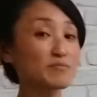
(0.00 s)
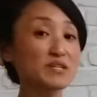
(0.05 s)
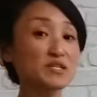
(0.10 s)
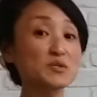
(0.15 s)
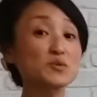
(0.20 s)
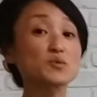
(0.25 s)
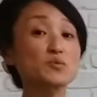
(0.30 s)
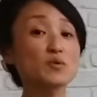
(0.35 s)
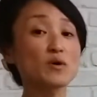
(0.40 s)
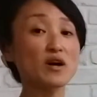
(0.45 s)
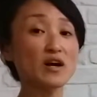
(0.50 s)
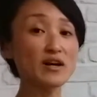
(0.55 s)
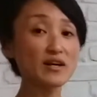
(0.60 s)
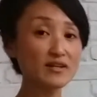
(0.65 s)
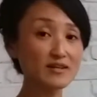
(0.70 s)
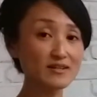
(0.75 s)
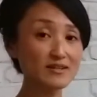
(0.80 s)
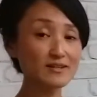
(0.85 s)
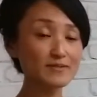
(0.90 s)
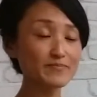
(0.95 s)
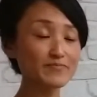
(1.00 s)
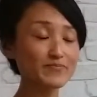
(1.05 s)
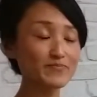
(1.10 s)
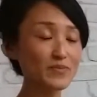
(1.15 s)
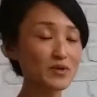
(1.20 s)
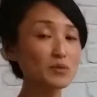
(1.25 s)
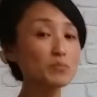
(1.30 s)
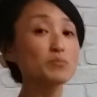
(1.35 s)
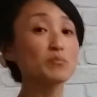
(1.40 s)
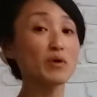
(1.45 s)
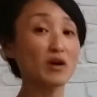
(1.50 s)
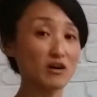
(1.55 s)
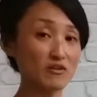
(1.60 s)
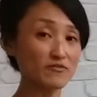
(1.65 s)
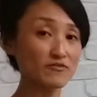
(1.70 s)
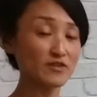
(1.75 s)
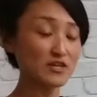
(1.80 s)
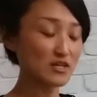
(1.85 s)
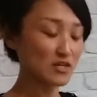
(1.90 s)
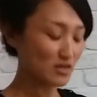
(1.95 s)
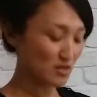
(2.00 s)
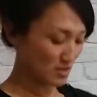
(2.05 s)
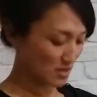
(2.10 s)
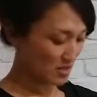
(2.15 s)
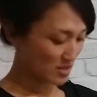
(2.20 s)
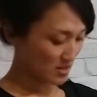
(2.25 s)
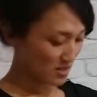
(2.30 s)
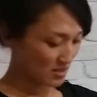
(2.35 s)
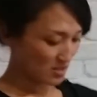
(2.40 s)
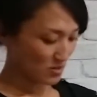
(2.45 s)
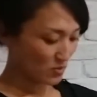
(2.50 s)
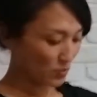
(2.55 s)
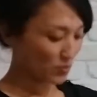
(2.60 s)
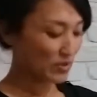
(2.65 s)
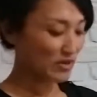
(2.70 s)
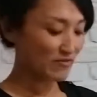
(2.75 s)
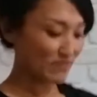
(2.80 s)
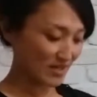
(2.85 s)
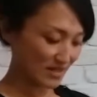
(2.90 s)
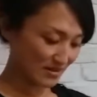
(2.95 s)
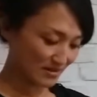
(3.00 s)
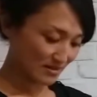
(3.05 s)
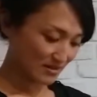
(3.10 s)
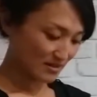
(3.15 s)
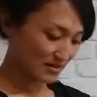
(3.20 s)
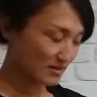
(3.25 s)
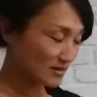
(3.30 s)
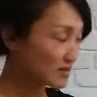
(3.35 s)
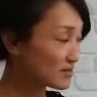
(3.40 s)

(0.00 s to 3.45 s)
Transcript: means work, bafi, weaving.